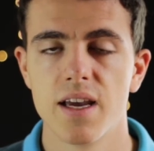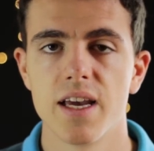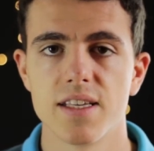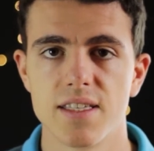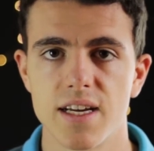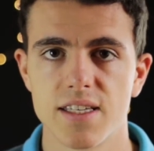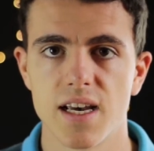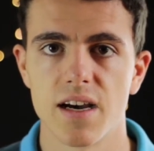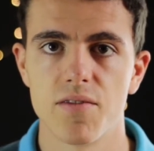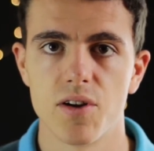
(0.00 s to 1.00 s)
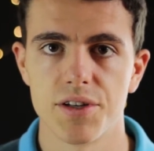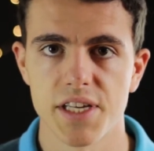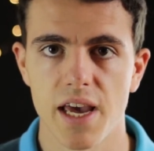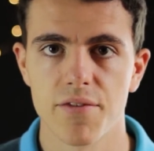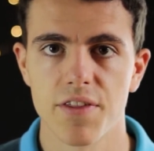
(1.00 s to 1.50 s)
is that I've learned
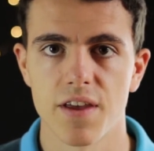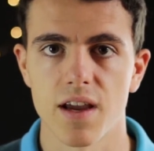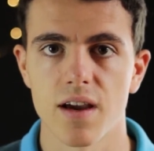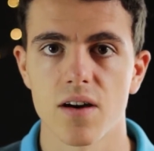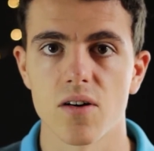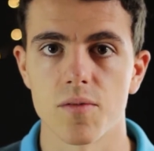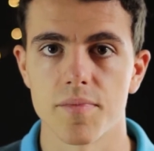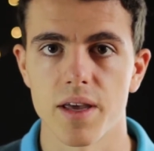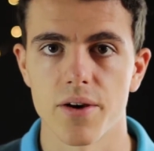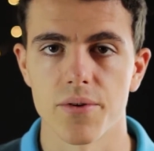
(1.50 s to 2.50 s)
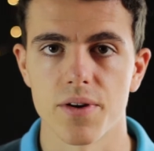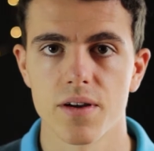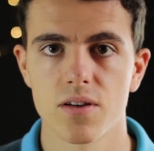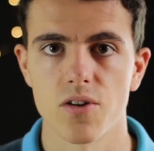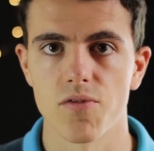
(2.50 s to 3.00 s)
everything on my own,
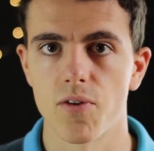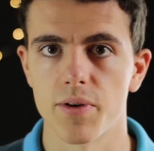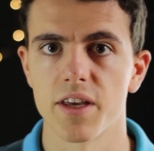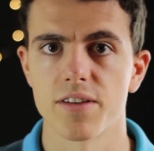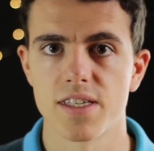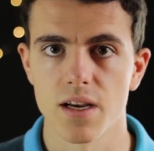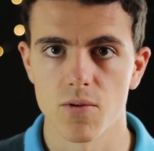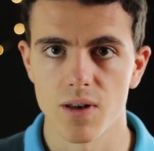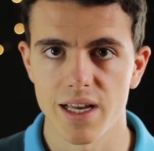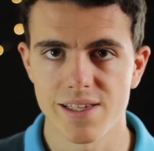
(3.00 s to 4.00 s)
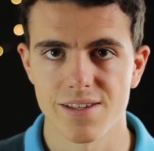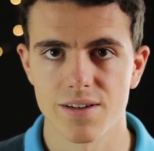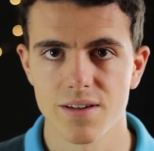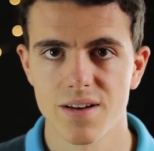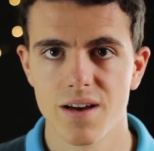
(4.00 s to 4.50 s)
not following a single
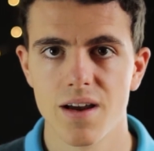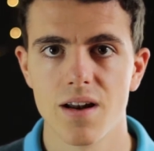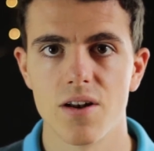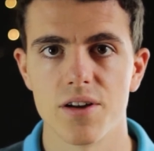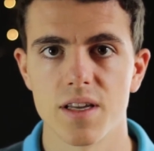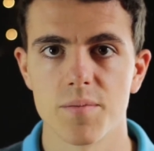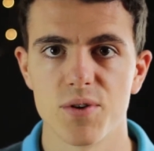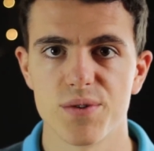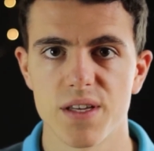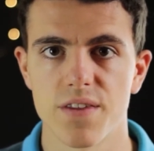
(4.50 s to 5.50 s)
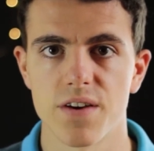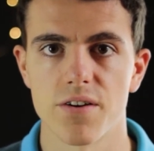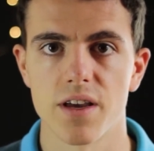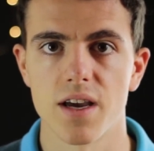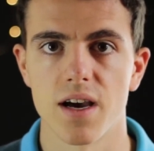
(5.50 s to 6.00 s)
lesson, learning music
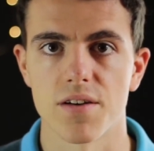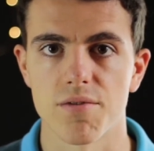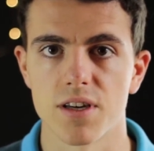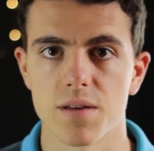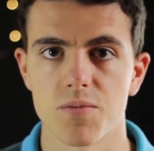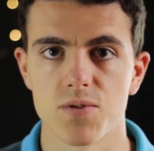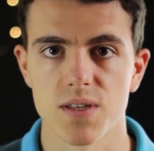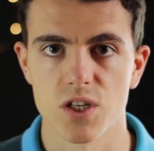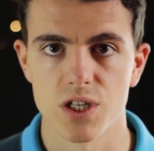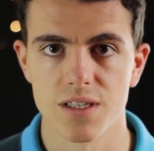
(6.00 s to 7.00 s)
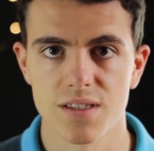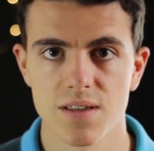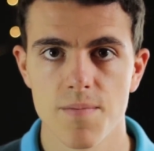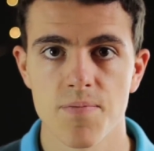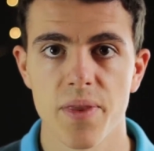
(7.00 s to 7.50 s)
theory and reading music sheets,
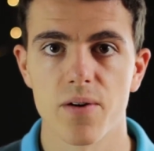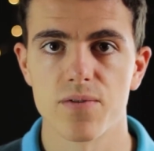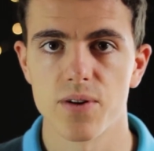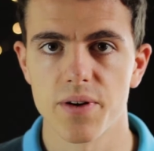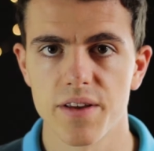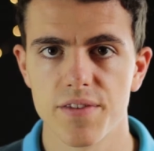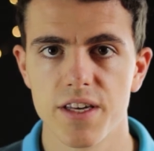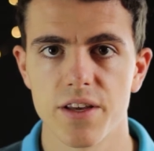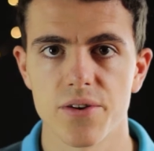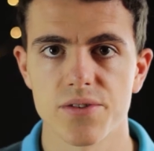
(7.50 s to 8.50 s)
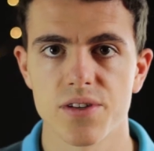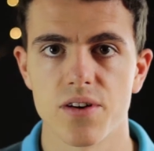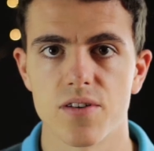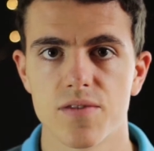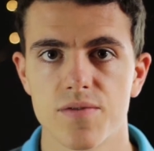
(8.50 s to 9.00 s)
or following videos
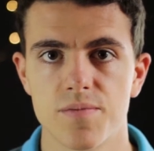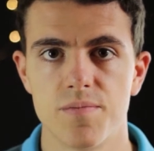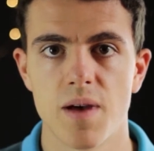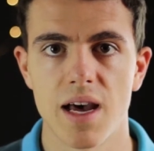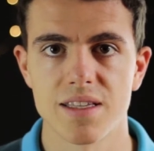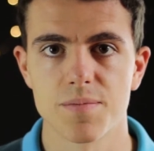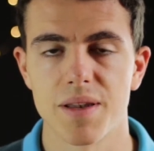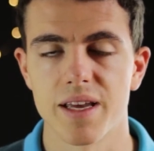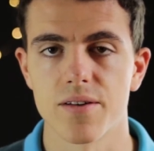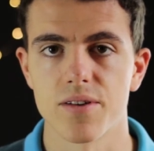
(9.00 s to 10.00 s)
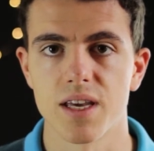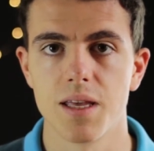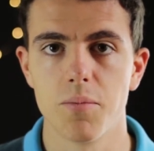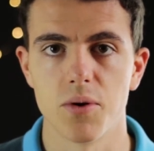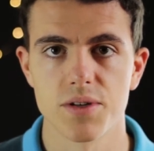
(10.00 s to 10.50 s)
of hands playing on a
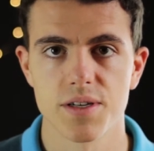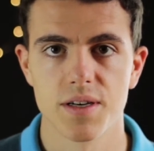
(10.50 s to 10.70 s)
keyboard.